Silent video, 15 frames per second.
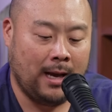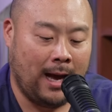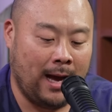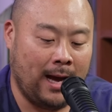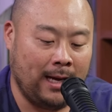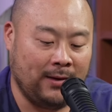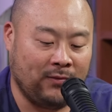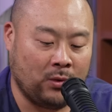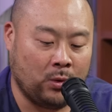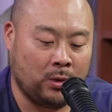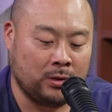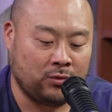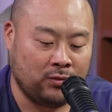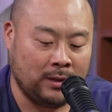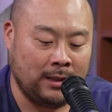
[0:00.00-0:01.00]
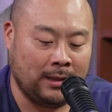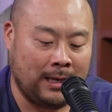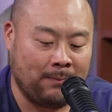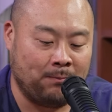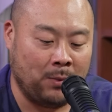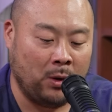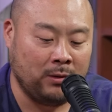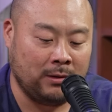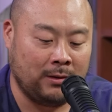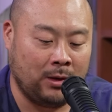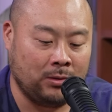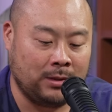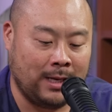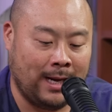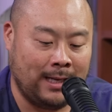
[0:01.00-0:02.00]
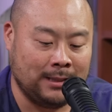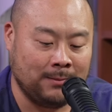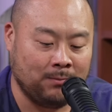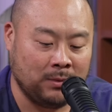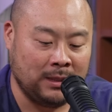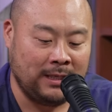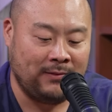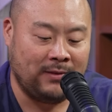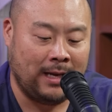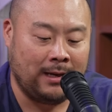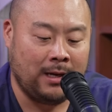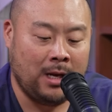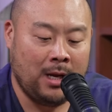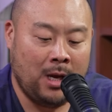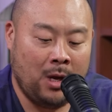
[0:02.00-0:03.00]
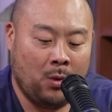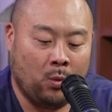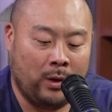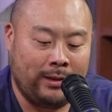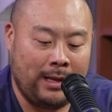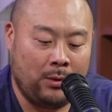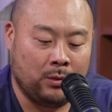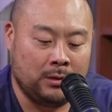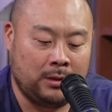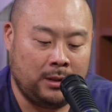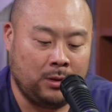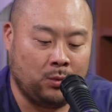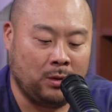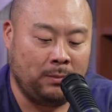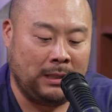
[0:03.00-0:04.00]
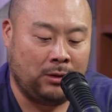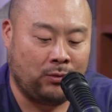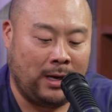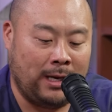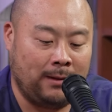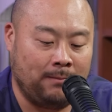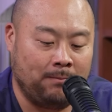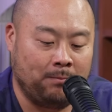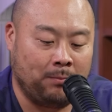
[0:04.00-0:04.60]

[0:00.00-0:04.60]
I, of course, really like both of those guys and believe that what they will do will be great,